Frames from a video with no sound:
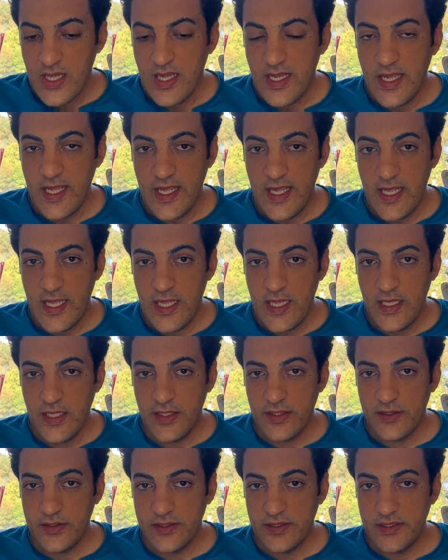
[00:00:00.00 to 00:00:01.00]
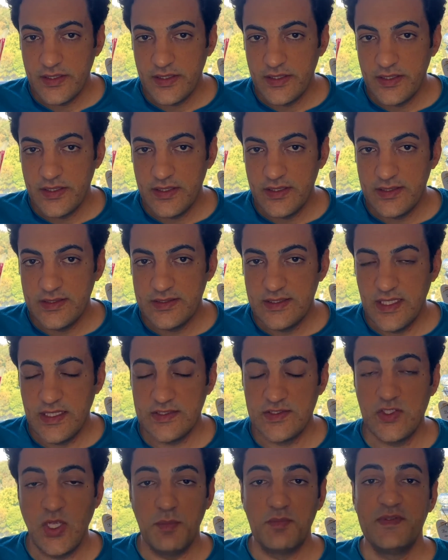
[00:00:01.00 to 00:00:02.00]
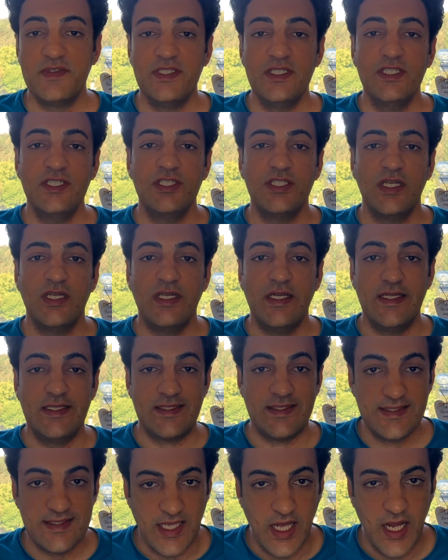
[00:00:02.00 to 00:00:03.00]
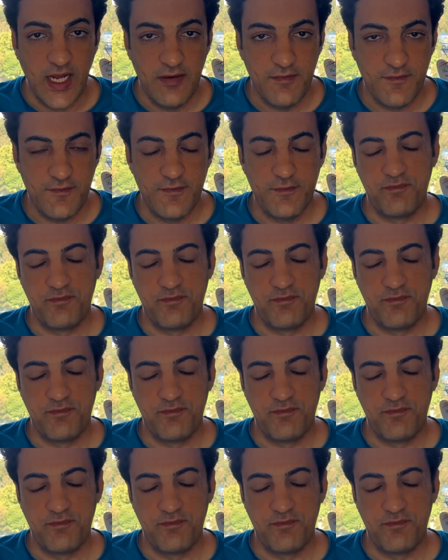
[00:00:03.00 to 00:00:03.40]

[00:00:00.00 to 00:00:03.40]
The Subcision itself